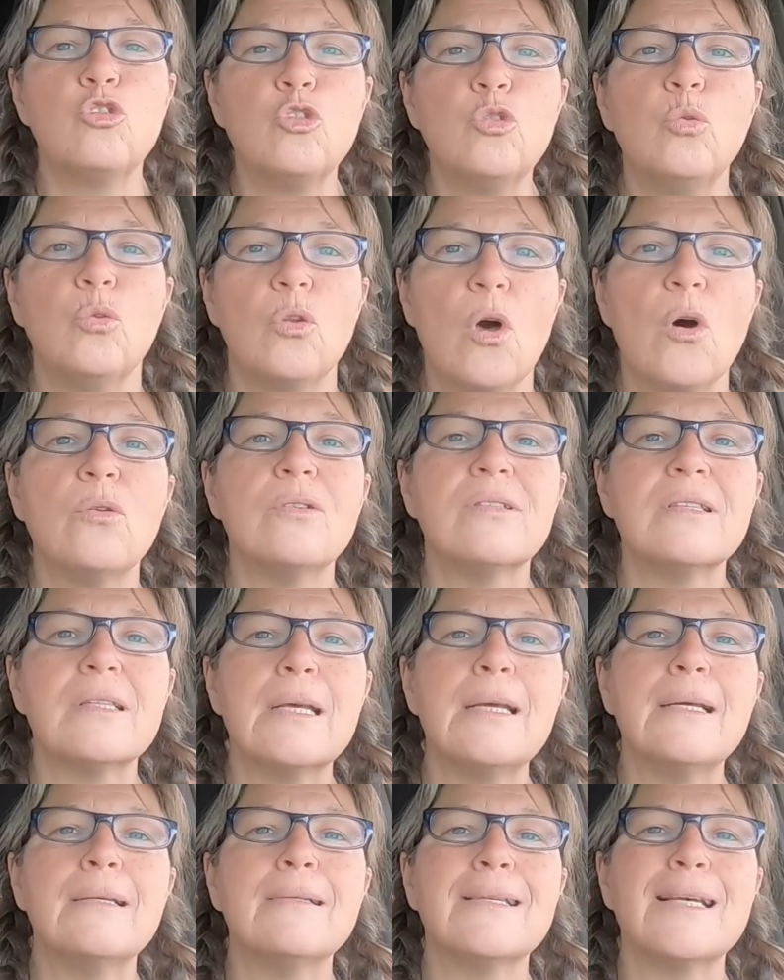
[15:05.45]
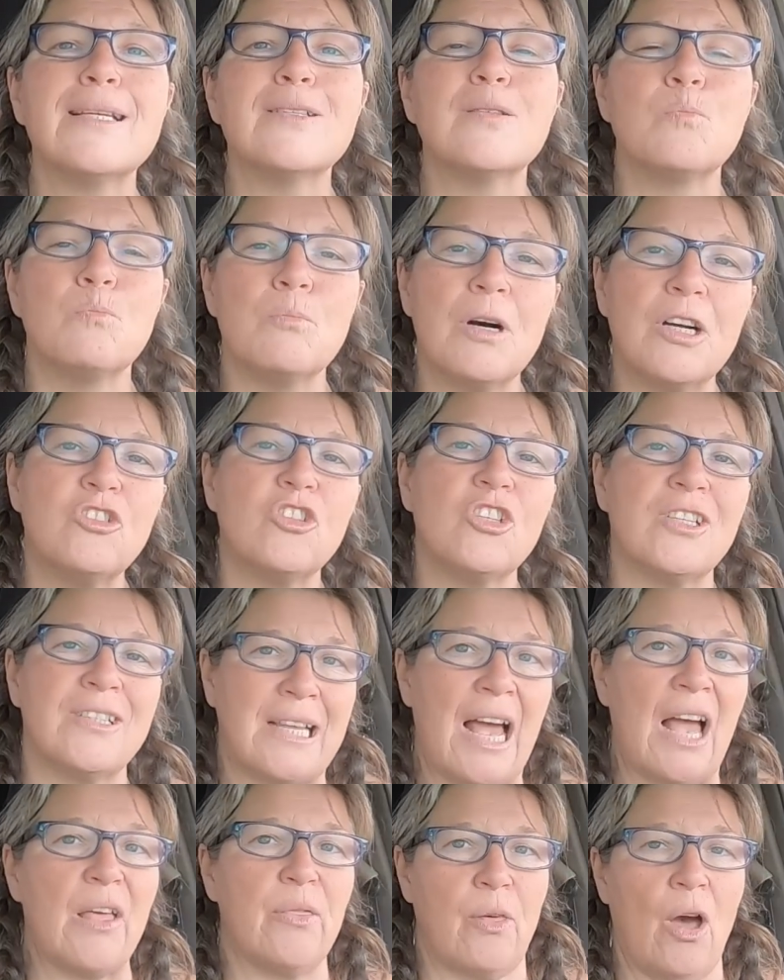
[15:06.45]
do those things as much as
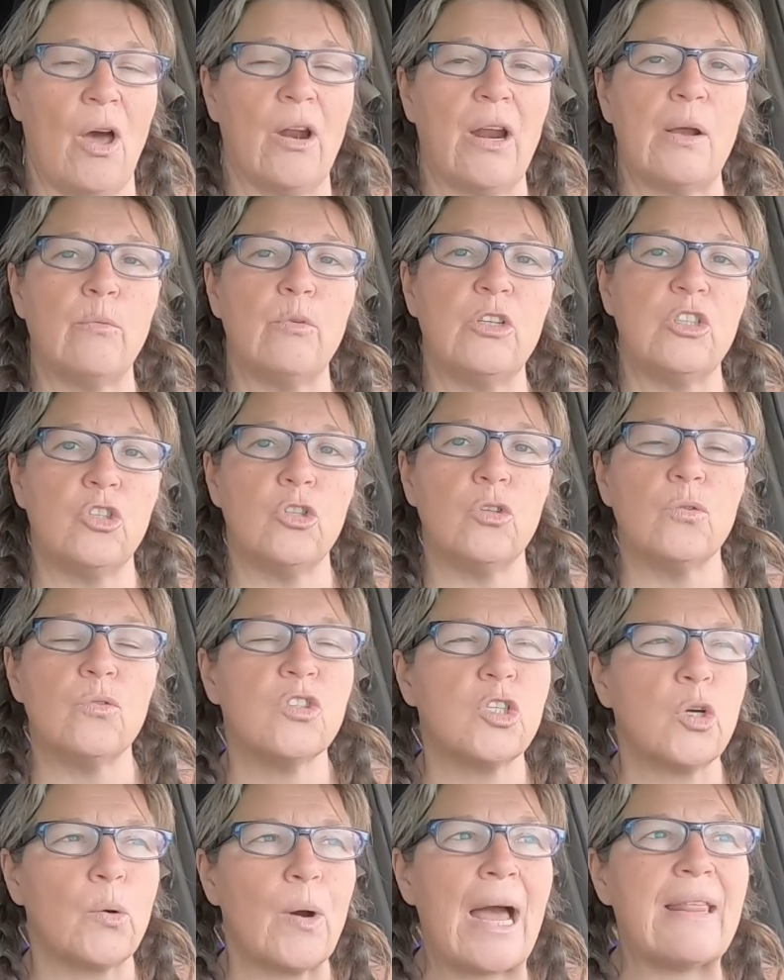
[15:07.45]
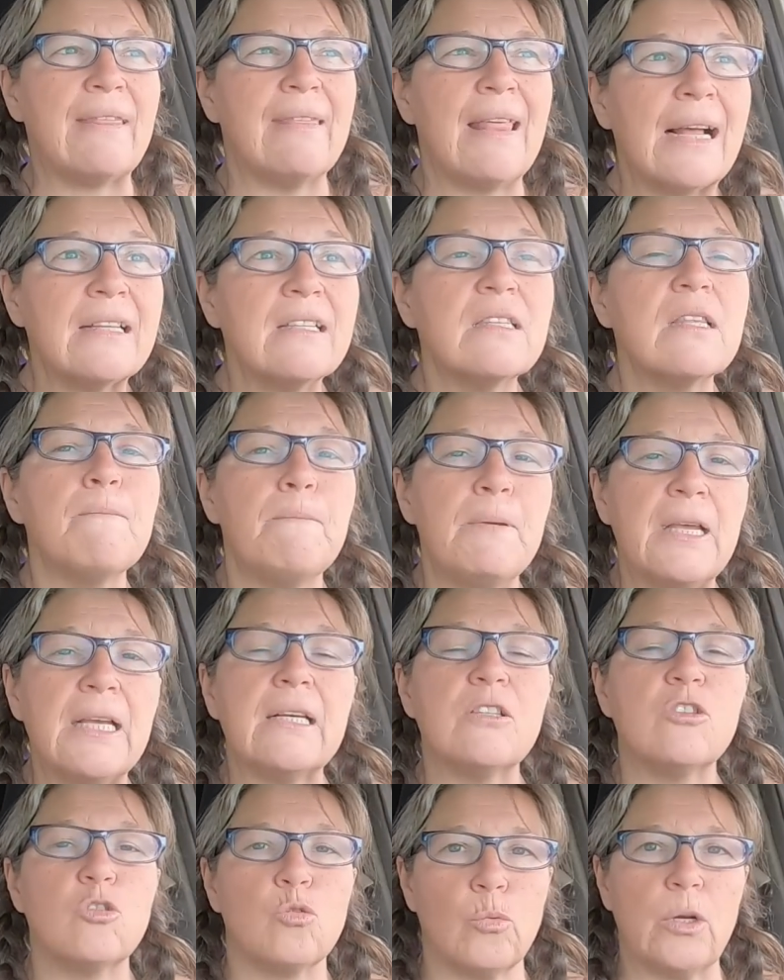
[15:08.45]
I thought I would do. So I, that's the
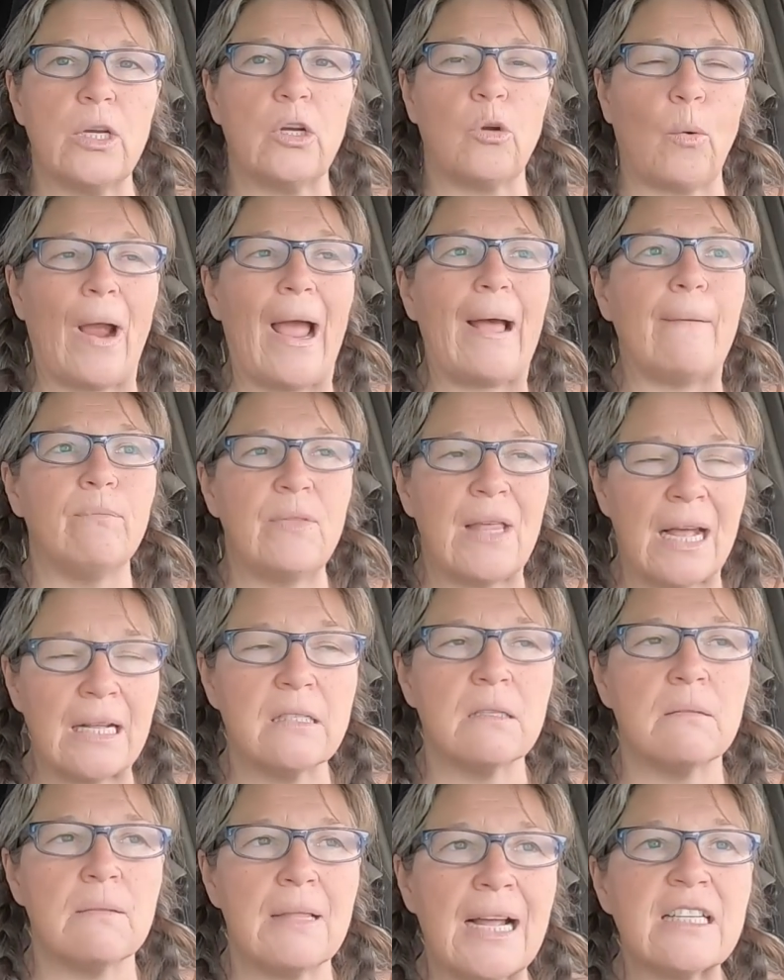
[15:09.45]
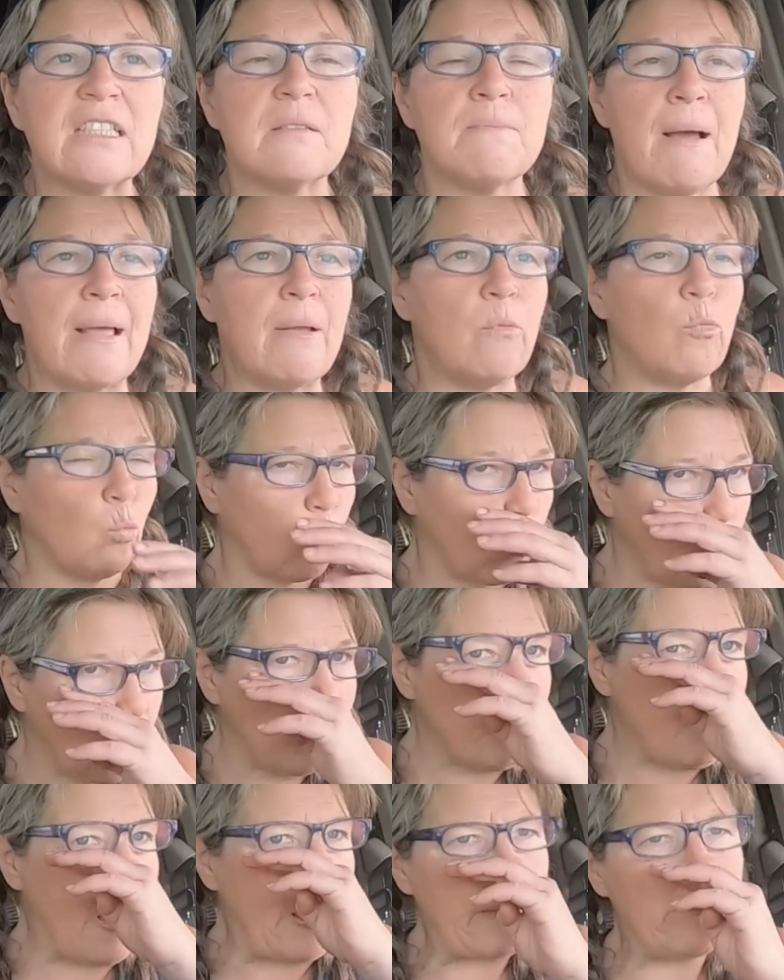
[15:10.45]
biggest regret. That's that's my
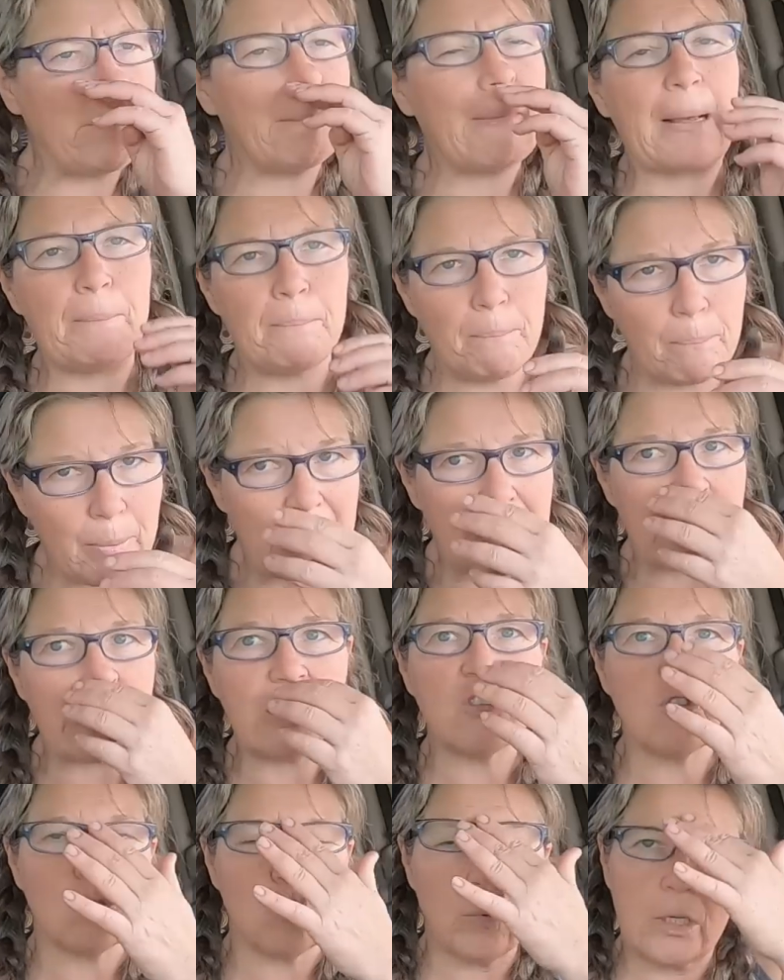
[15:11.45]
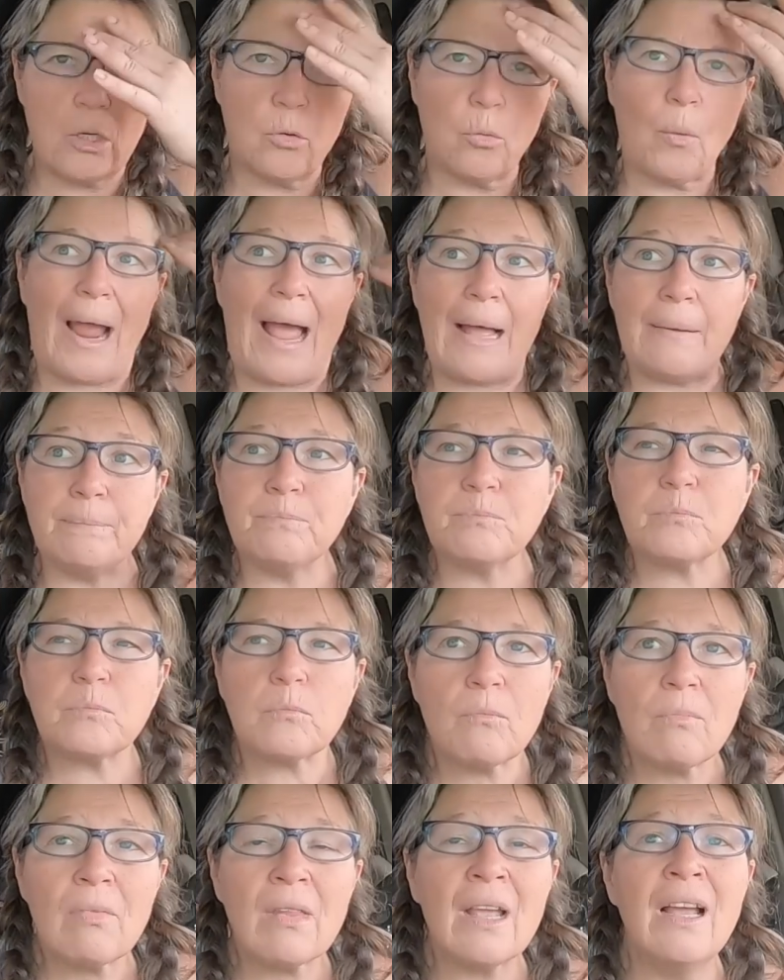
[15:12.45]
my my biggest regret
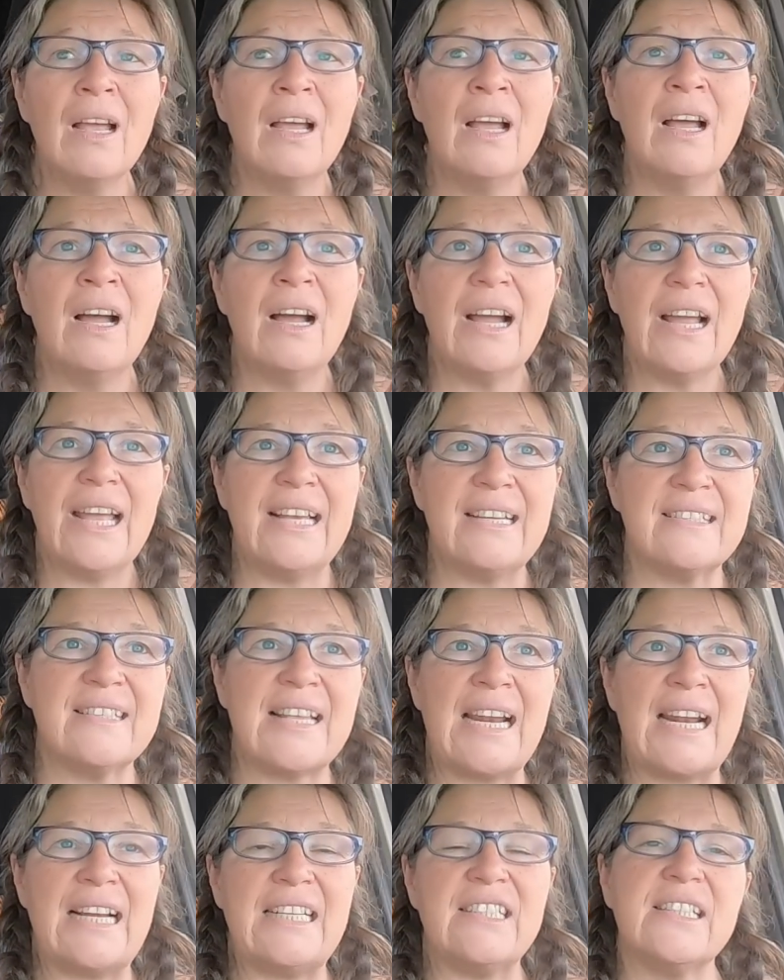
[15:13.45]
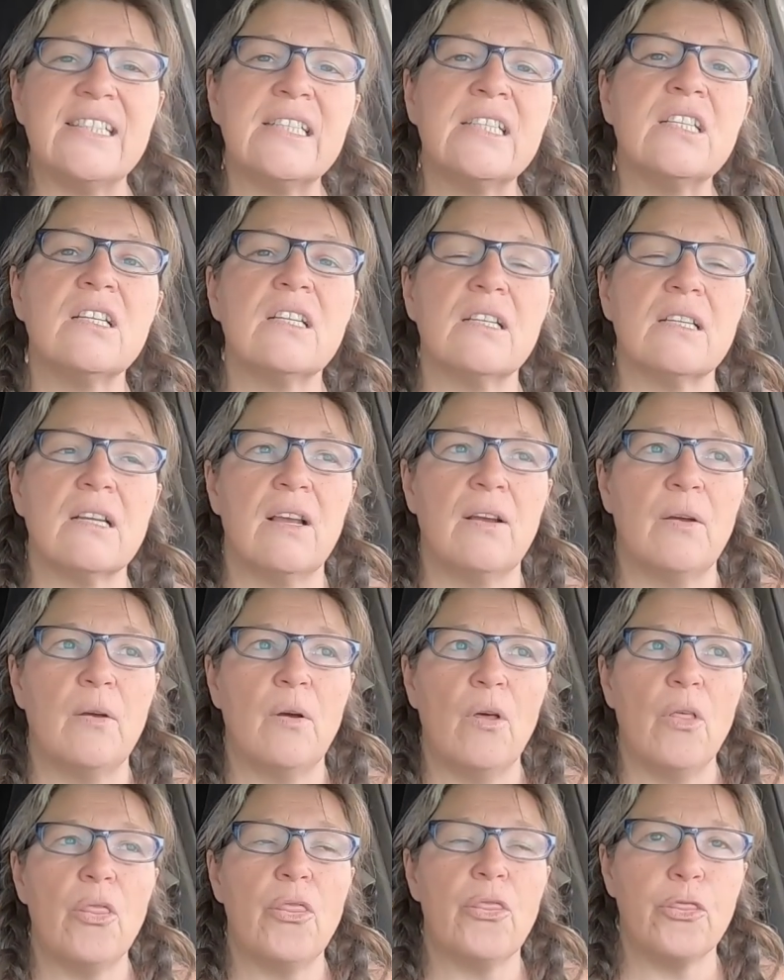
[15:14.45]
is that I didn't
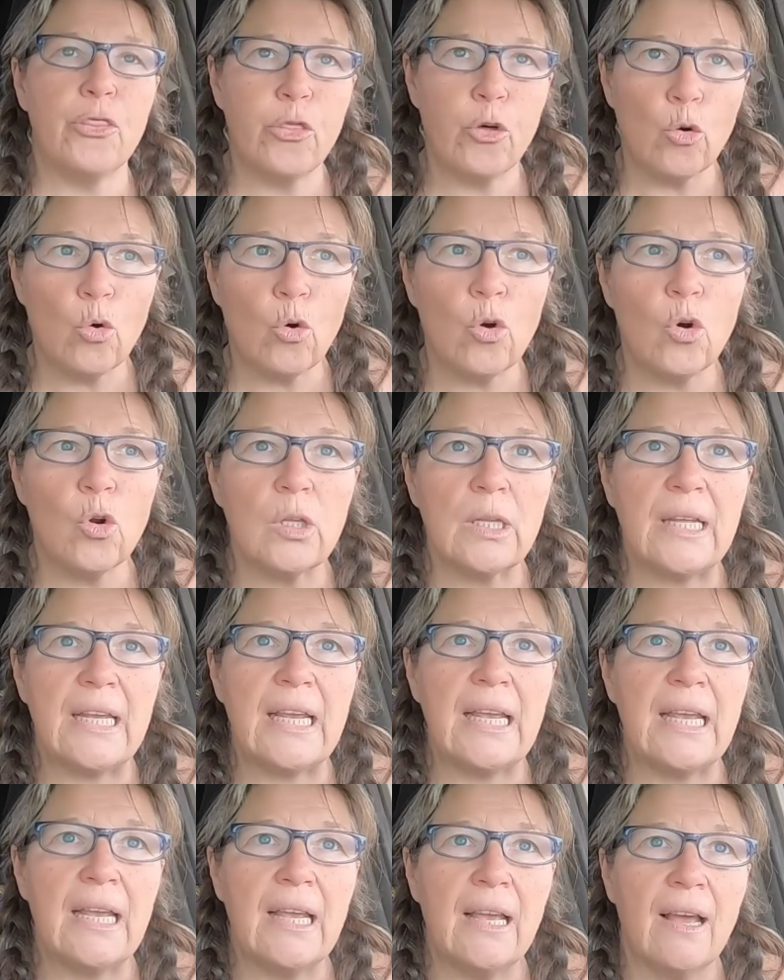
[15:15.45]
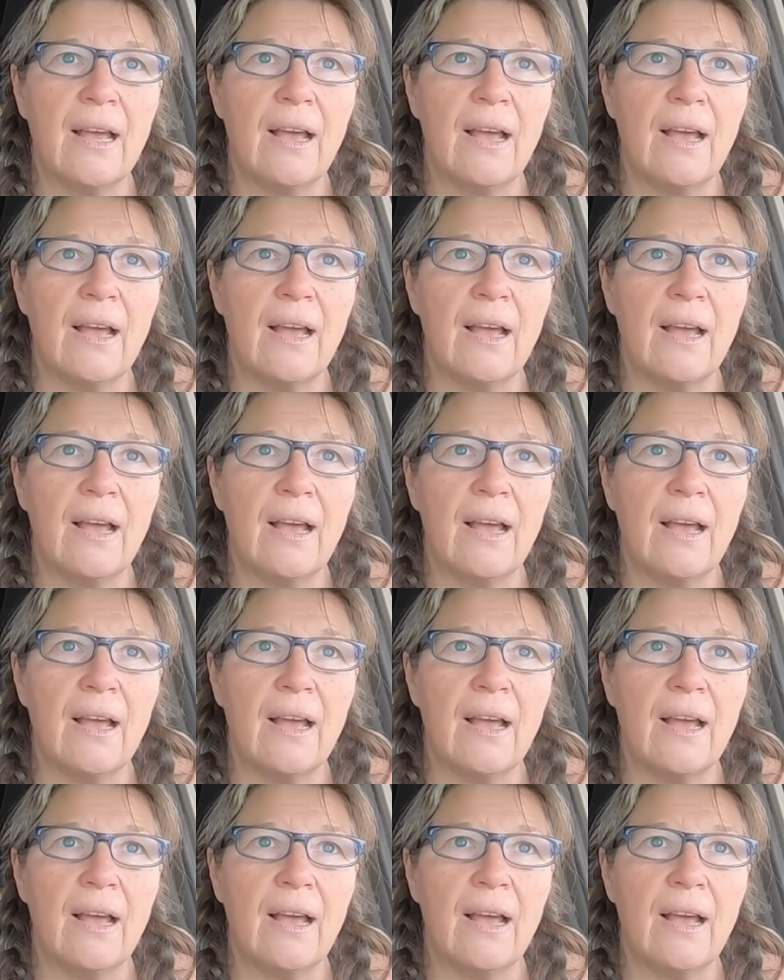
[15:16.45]
thoroughly